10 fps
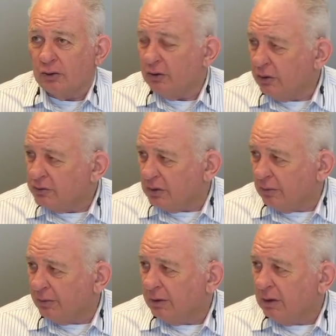can use them,
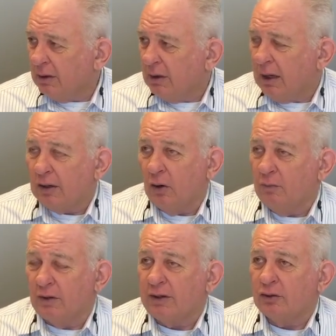and
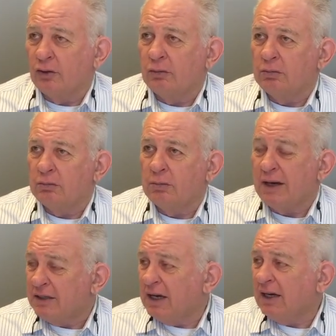hopefully you'll
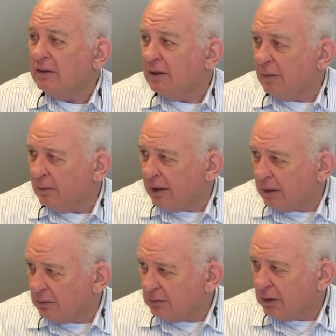maintain them
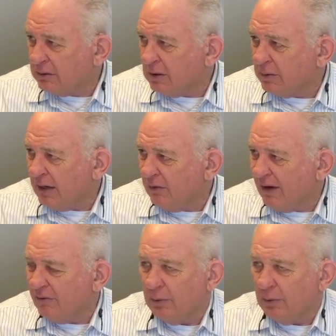at some kind of a level.